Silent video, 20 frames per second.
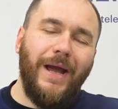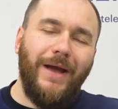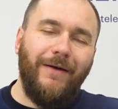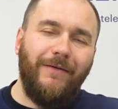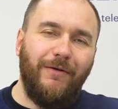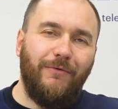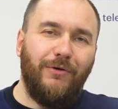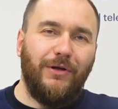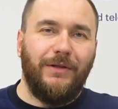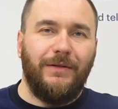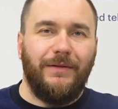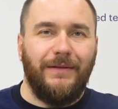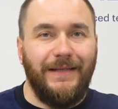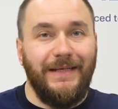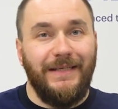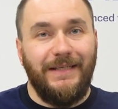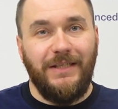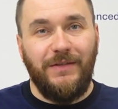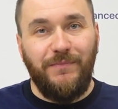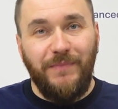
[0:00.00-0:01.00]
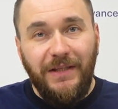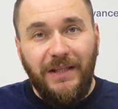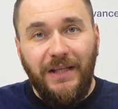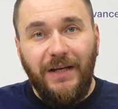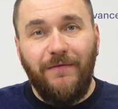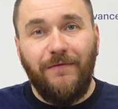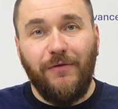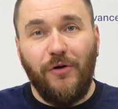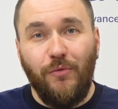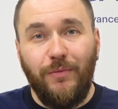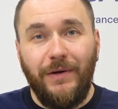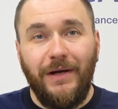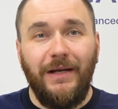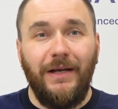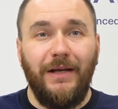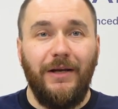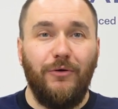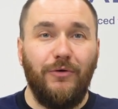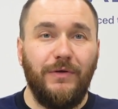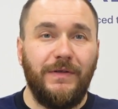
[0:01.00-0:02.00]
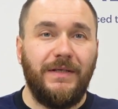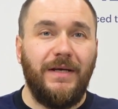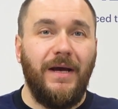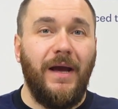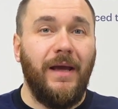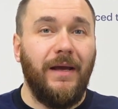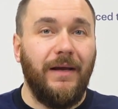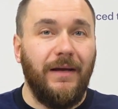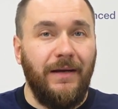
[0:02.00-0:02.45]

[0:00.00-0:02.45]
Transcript: everyone, this is Dmitry from Galileosky,